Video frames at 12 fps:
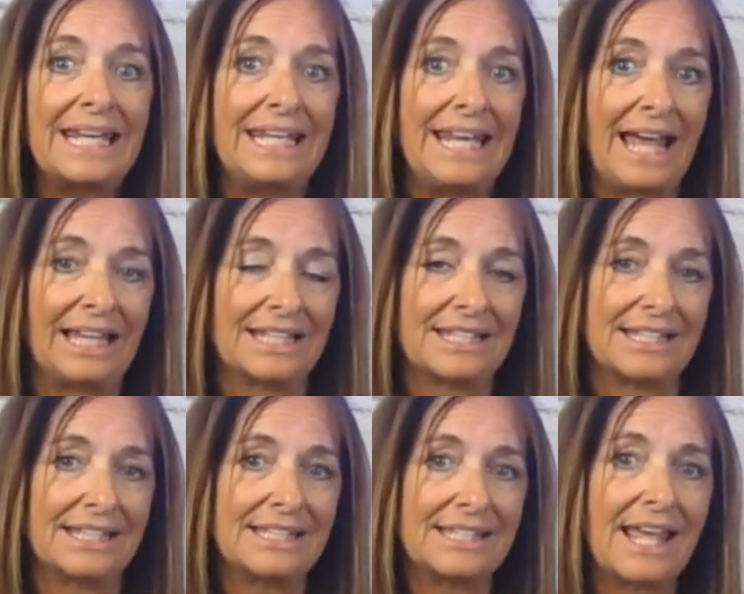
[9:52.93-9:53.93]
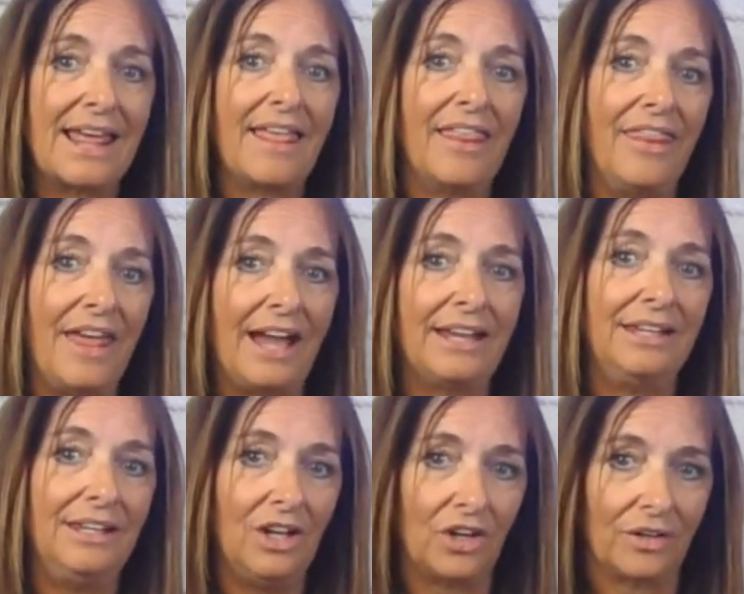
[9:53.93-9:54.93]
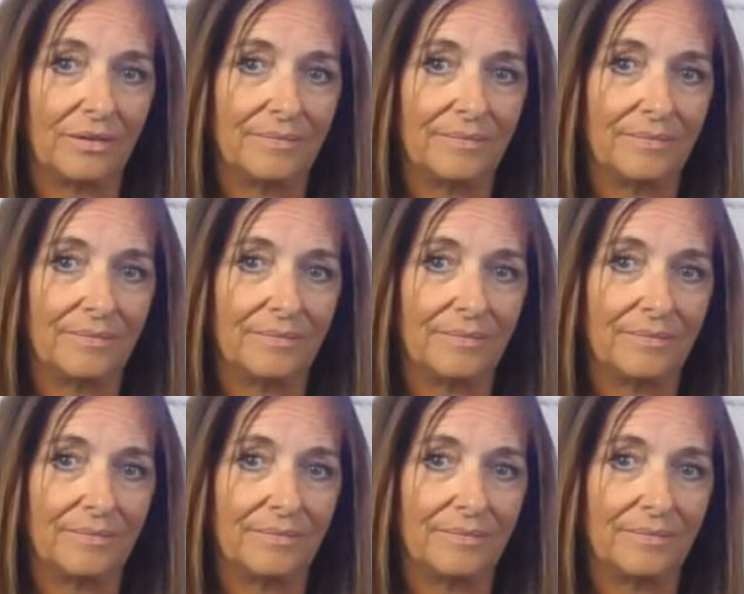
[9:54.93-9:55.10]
analysis that year.